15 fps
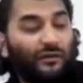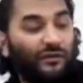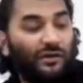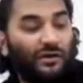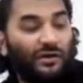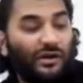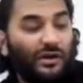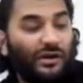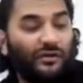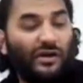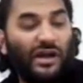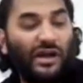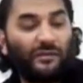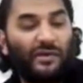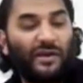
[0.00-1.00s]
We will
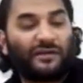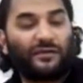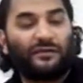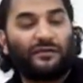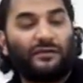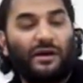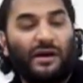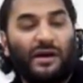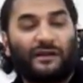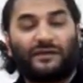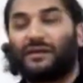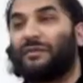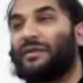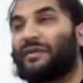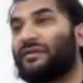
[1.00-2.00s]
try our best to
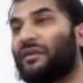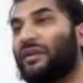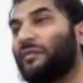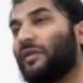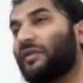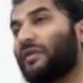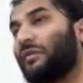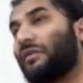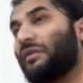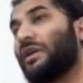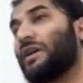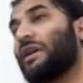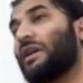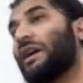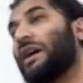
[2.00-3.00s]
answer them as soon as possible.